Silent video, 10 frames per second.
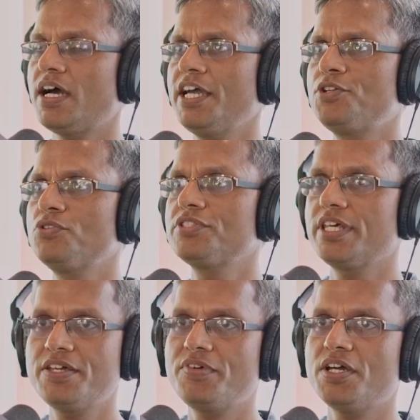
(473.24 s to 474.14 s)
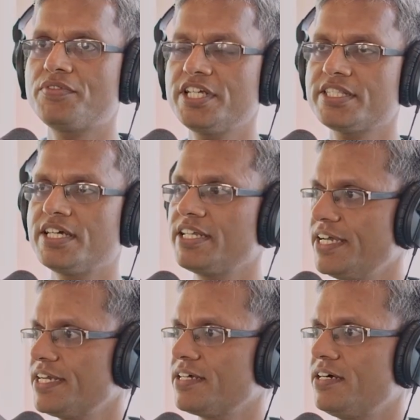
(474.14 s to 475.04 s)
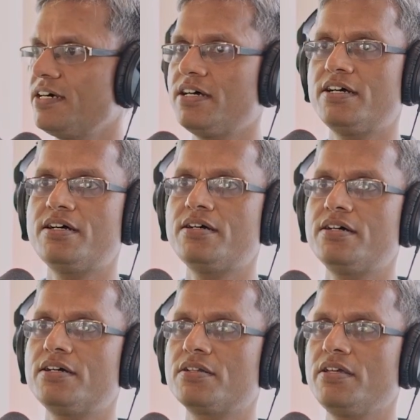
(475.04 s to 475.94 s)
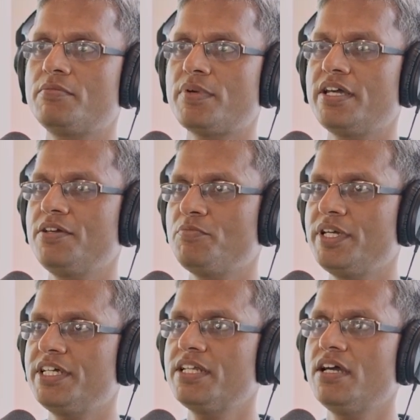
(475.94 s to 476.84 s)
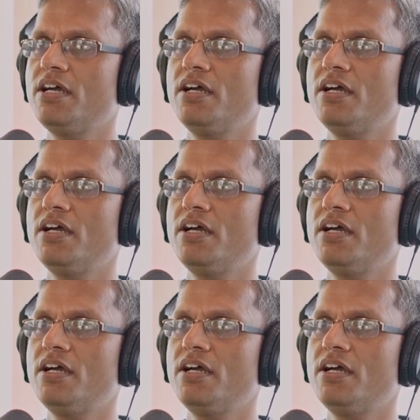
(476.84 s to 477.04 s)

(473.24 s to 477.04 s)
Yeah, I don't think we have reached there yet, uh, in my opinion.